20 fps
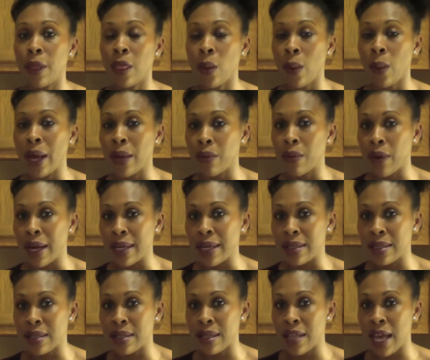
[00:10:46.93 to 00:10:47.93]
the white
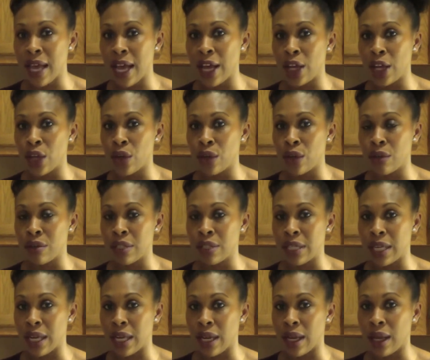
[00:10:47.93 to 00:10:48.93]
rice that you're used
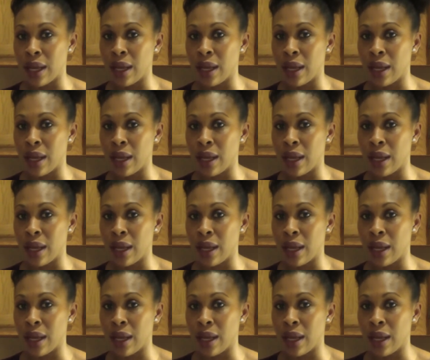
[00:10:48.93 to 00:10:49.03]
to eating.